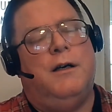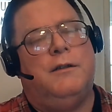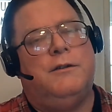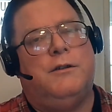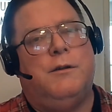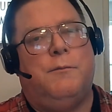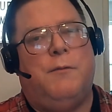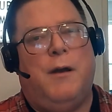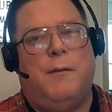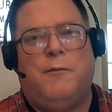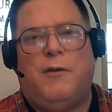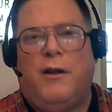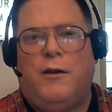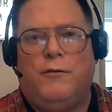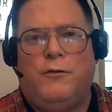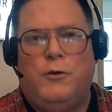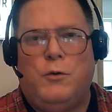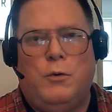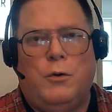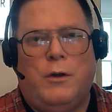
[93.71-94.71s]
sometimes I'll
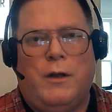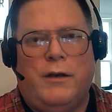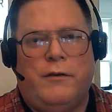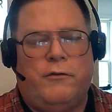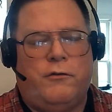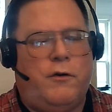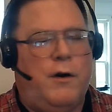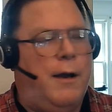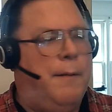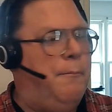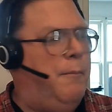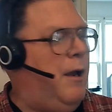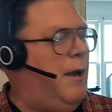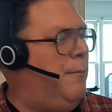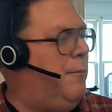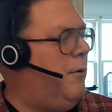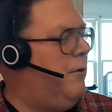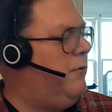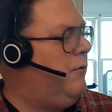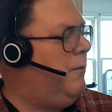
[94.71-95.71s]
doodle on scrap paper.